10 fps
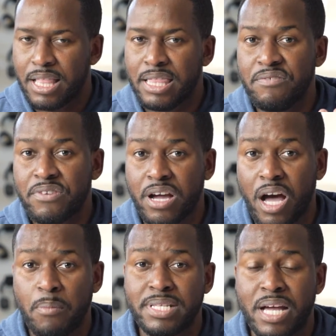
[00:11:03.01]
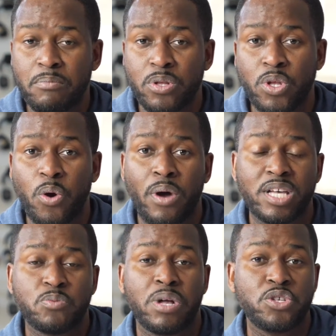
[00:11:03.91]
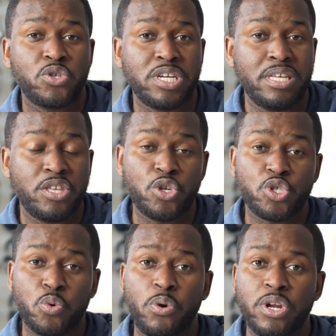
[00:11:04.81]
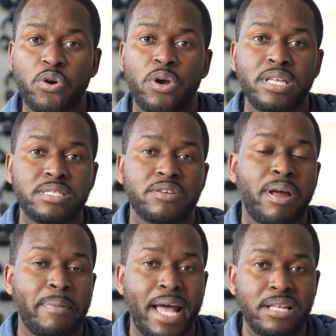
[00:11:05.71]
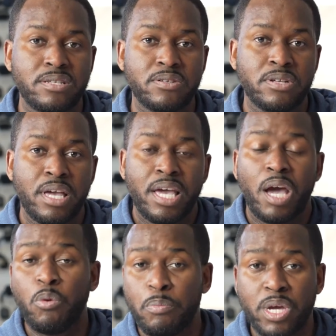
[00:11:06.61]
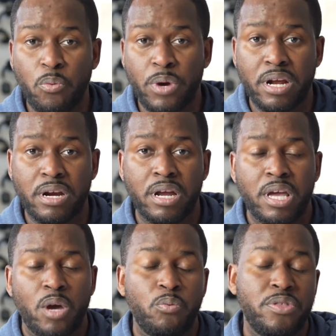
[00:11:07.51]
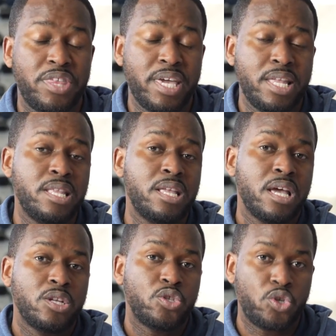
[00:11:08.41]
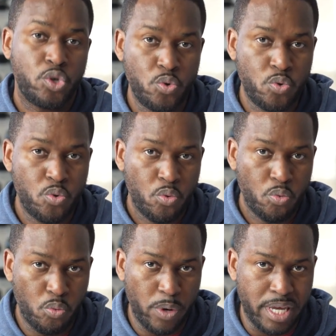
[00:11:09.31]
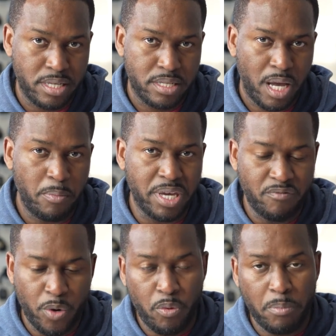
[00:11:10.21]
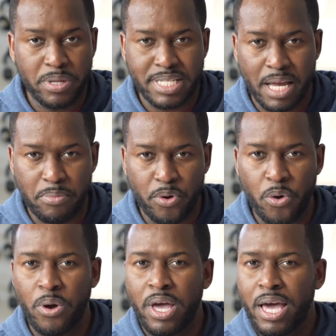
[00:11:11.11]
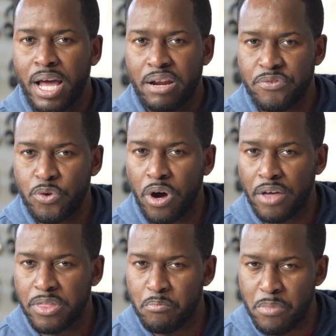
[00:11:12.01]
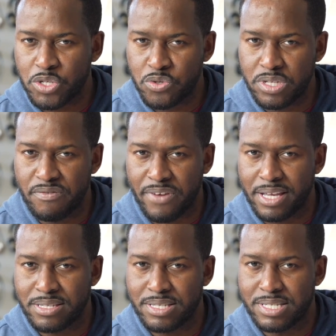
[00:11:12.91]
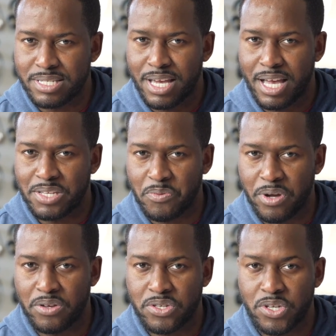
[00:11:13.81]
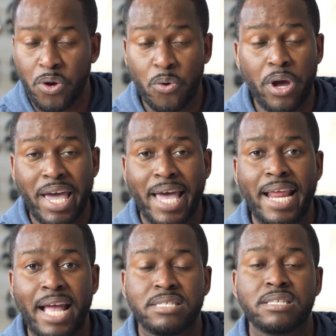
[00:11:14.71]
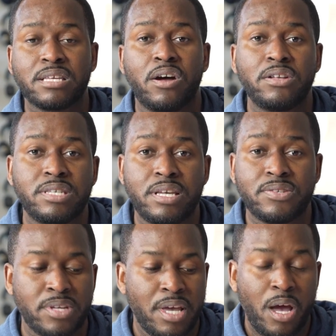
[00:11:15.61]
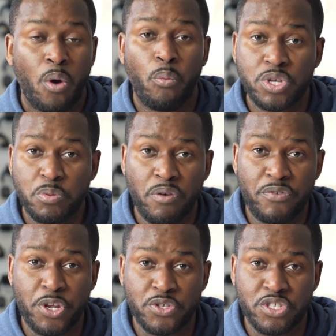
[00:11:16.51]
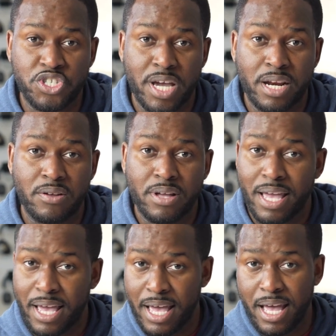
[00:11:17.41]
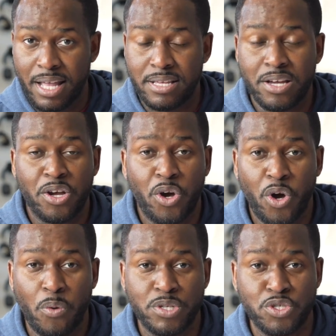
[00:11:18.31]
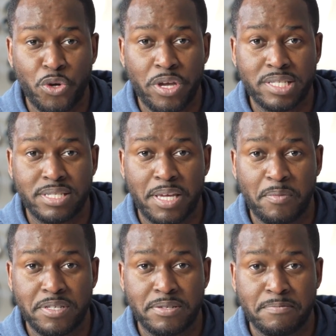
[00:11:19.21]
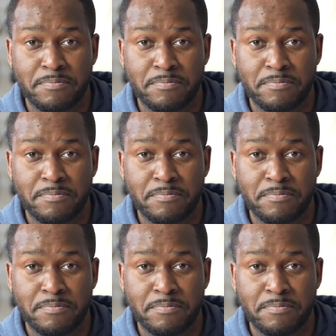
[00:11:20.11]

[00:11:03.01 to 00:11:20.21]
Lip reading: Leave a comment down below, as well as either your Twitter or Instagram handle, and we'll pick a winner within 2 weeks. I'll be giving away OnePlus 9 Pro and a few other mystery devices as well. So go ahead, enter the contest, watch more videos on the channel, and always enjoy your entertainment.